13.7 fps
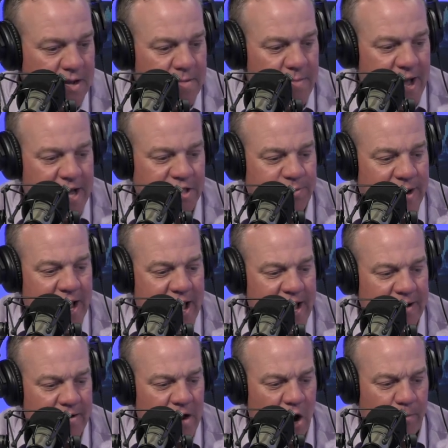My husband
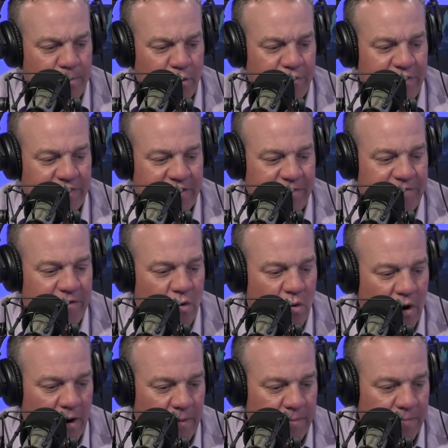and I are both
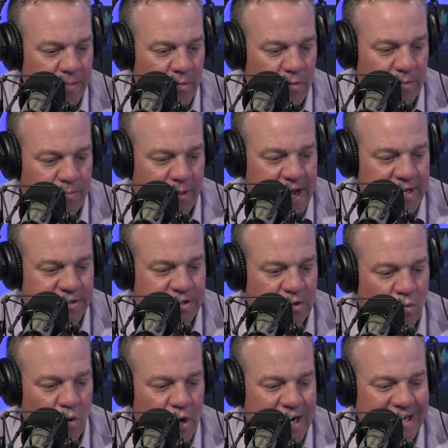54 with plans to
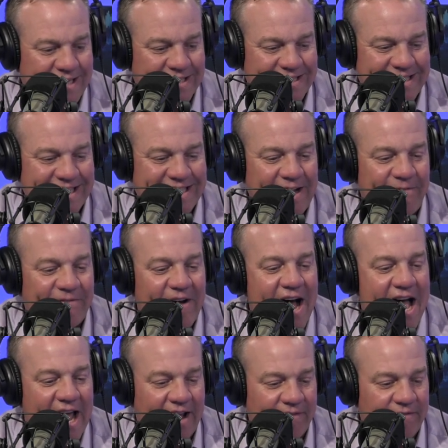work until
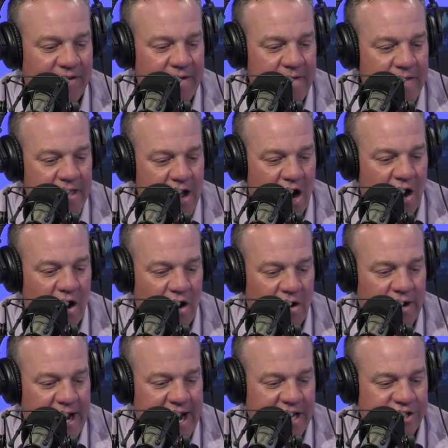65. Our
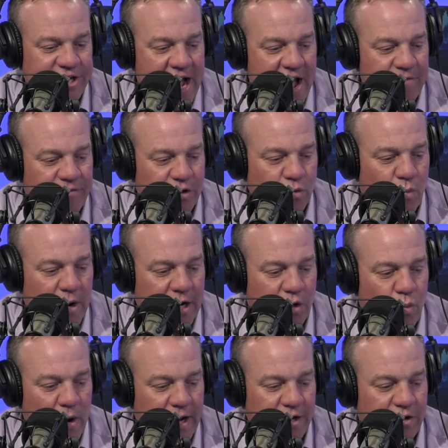AGI for
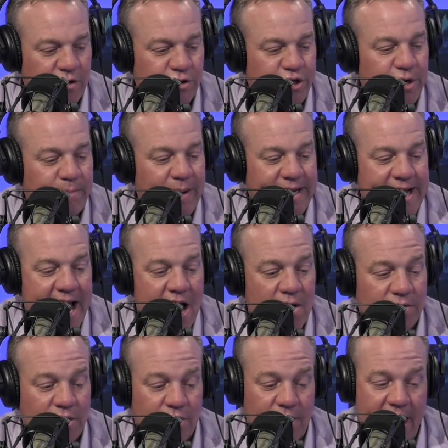2022 should be down
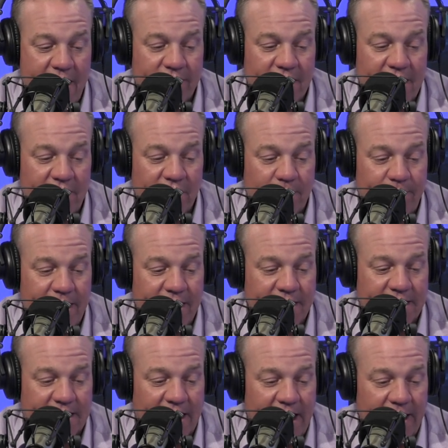due to having another dependent to
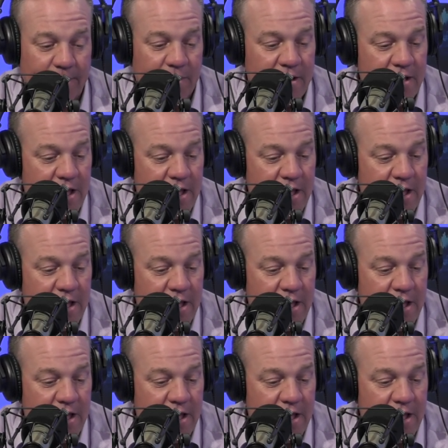claim.